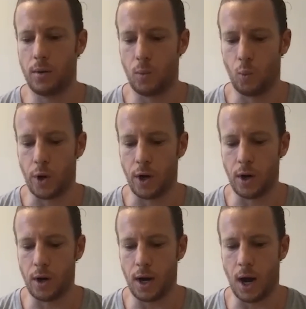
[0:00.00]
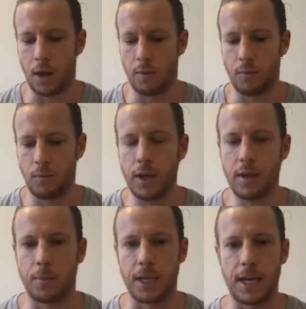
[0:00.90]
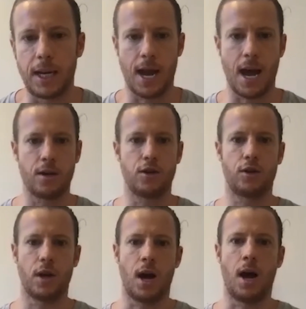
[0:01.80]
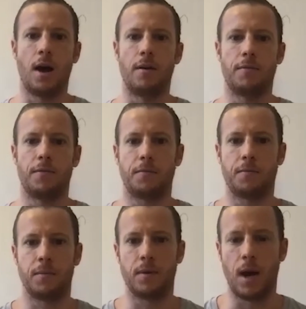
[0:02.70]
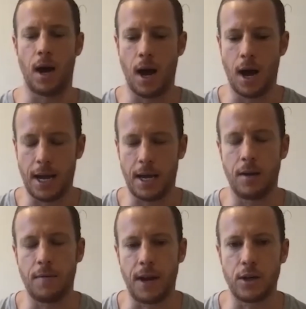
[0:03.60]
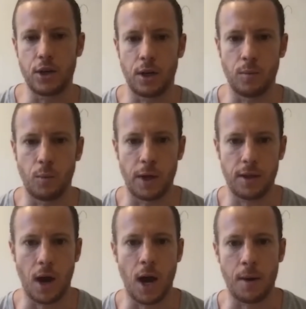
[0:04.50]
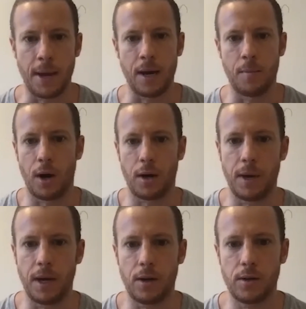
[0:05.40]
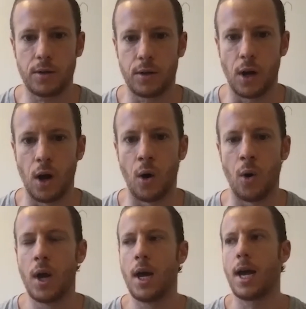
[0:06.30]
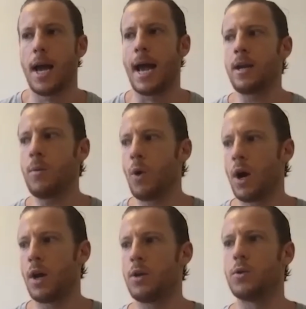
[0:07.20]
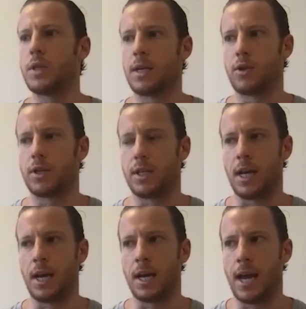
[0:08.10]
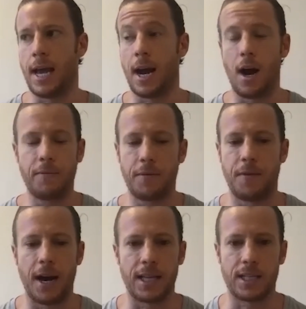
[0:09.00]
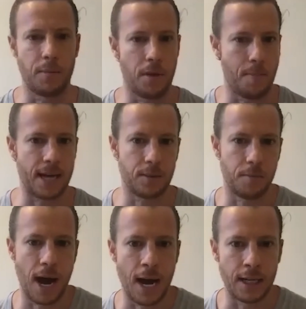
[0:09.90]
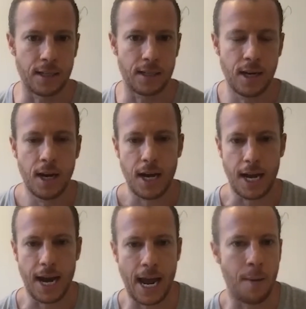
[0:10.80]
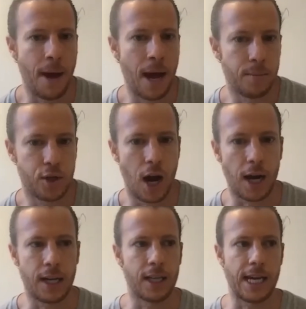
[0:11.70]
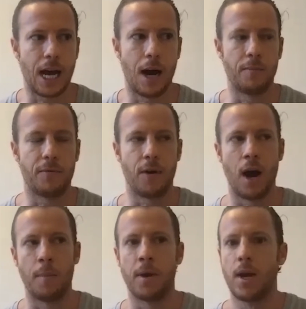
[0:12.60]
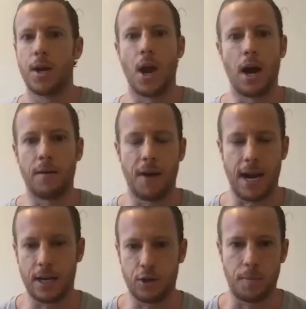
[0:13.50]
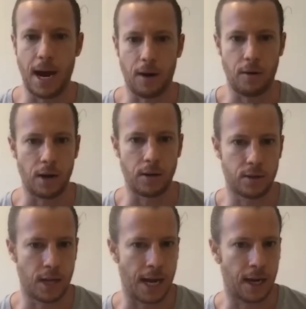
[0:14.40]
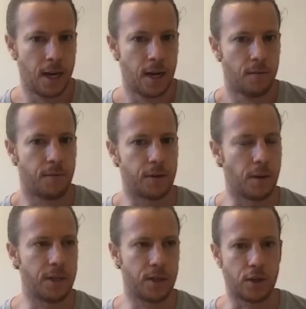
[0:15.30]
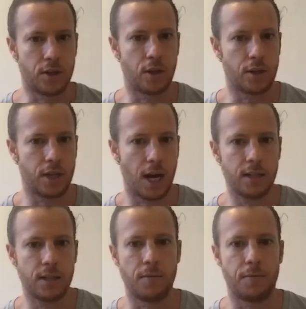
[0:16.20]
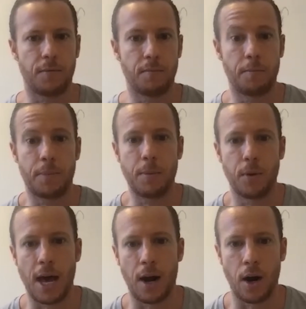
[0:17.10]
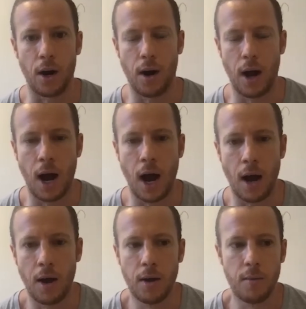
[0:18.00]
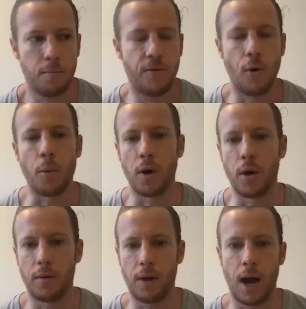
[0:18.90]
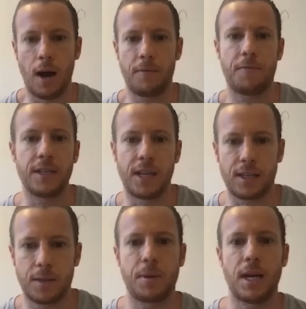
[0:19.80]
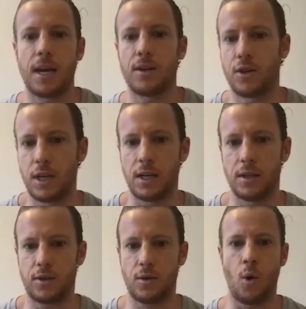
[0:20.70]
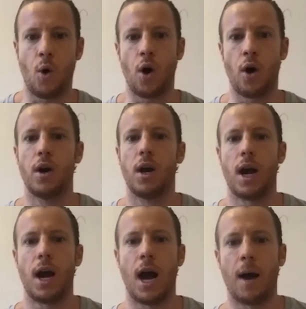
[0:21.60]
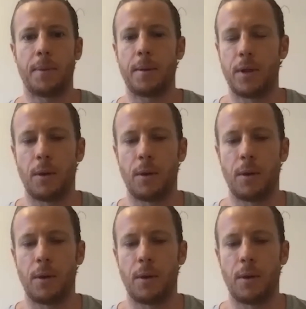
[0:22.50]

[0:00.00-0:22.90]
we're on really the bleeding edge of innovation with automated market makers. So anyone who's interested, and I often find that some of the best minds in AMM shockingly come from non-financial backgrounds. Like for some reason, there's tons of people that are former physics PhDs or people that